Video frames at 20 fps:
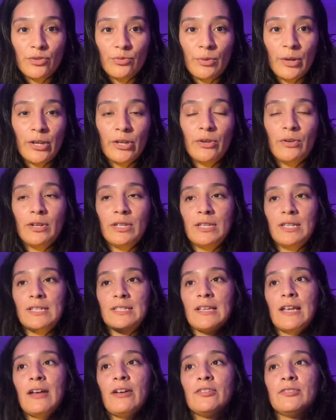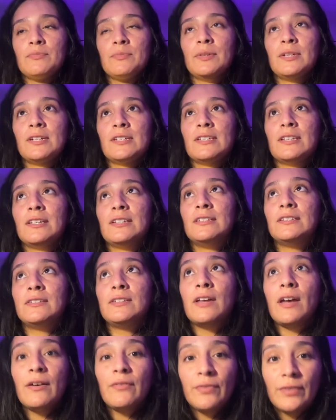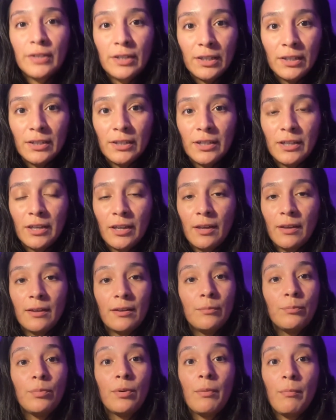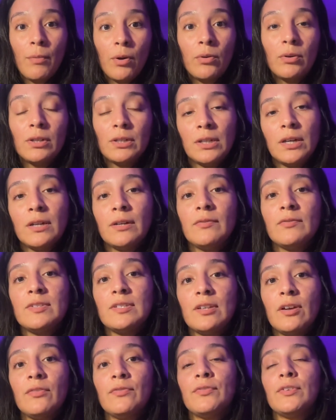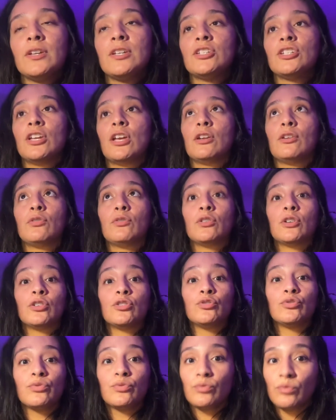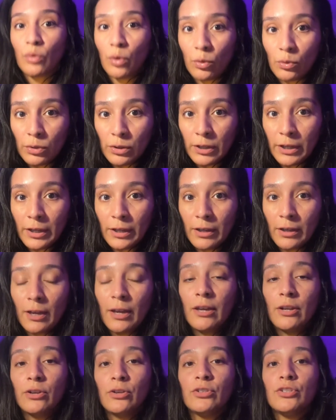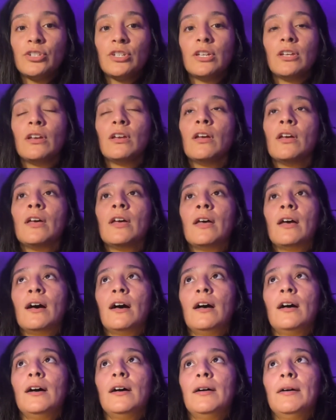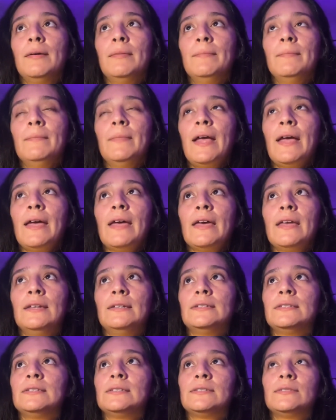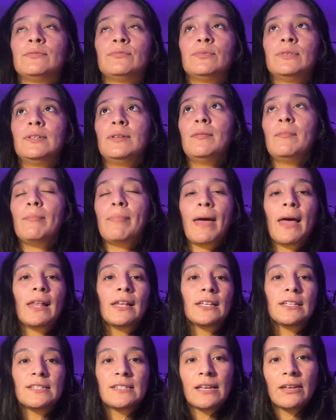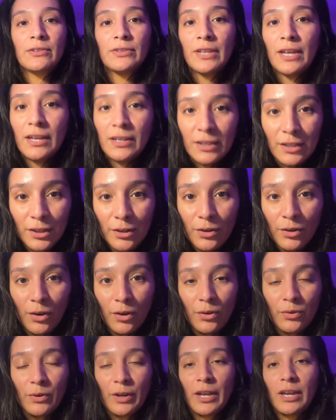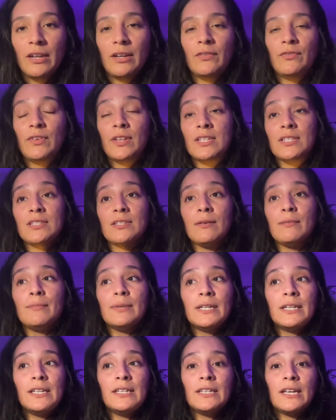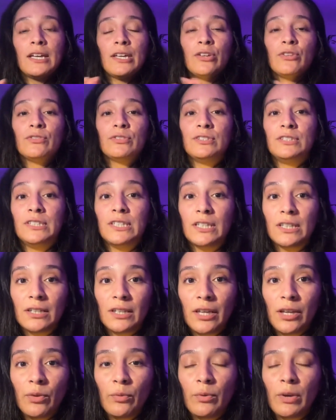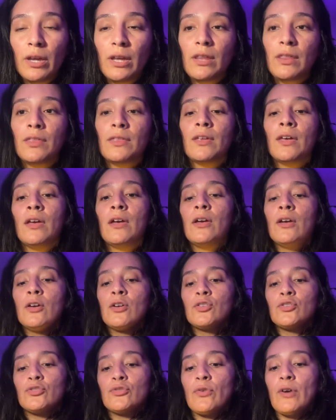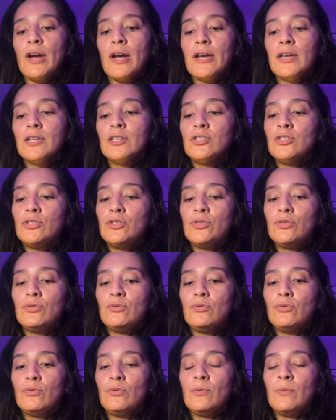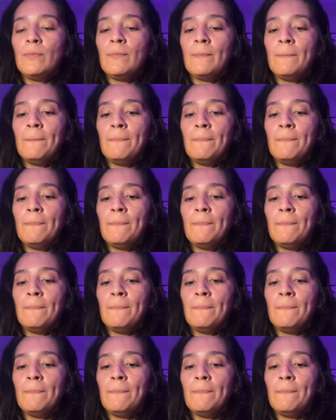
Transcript: while you're in this house, because it definitely can promote a lot of selfish and controlling energy. And really balance out that ego. And if it's somebody that you're dealing with, try to